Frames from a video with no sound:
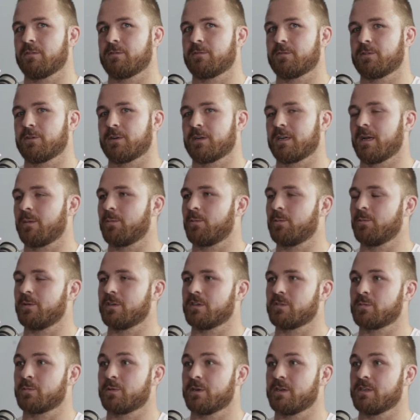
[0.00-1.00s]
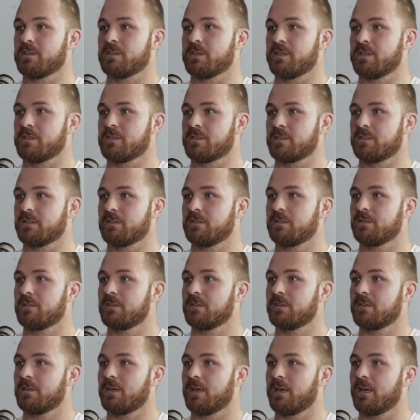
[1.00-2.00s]
for a couple of weeks pre-season.
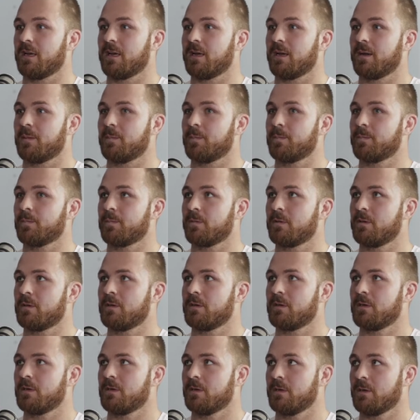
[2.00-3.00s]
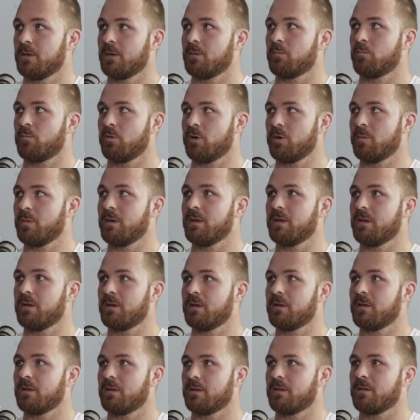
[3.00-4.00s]
Might have
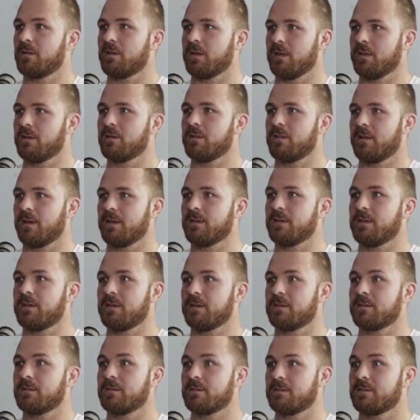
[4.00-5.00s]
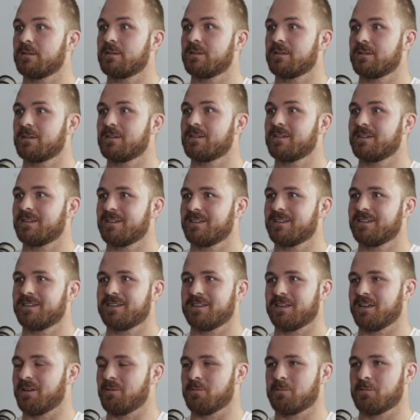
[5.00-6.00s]
been the end of that year. Yeah,
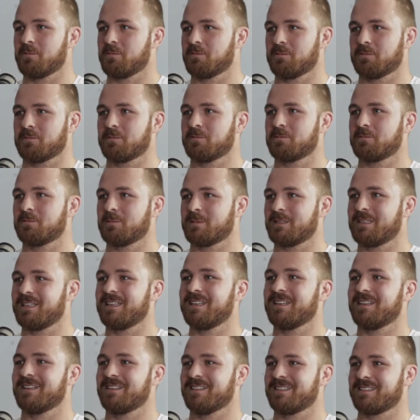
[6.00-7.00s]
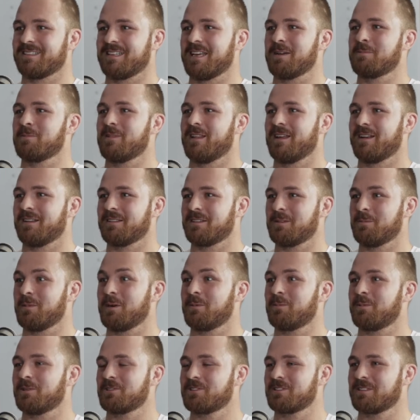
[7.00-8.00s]
we stayed with Alec de
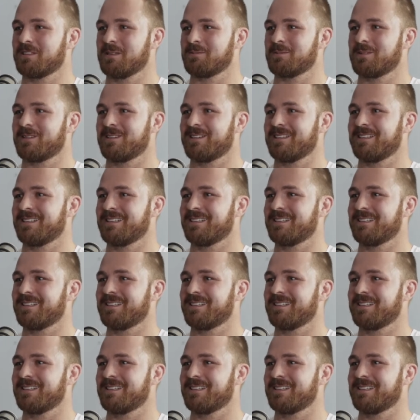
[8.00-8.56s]
Malmour, slept on